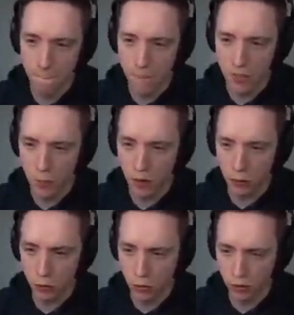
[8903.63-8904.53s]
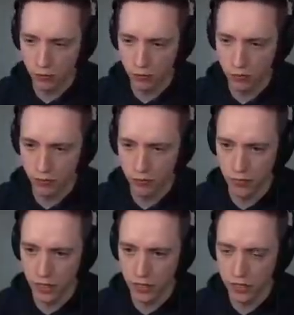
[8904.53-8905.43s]
My sparkle sword.
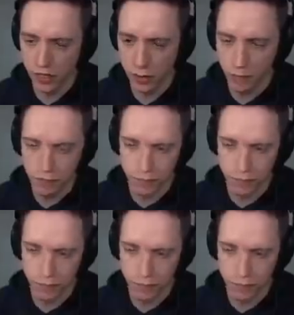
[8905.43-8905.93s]
Not this time.